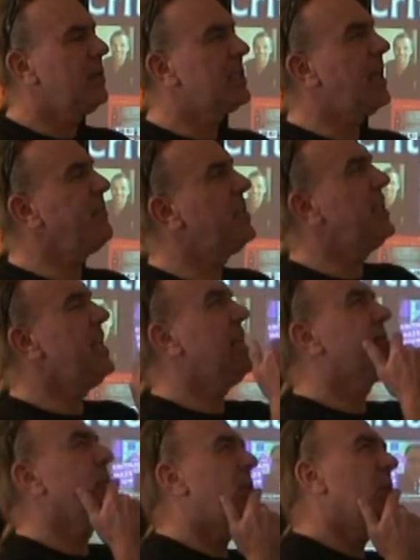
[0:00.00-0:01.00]
70
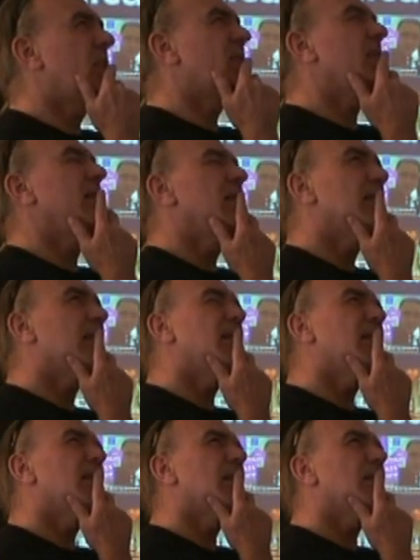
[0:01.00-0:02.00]
years from
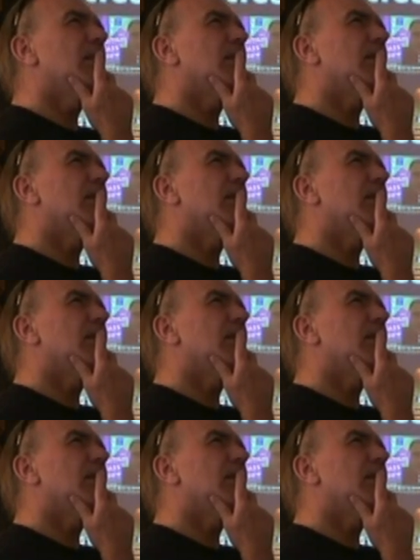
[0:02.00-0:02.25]
1930,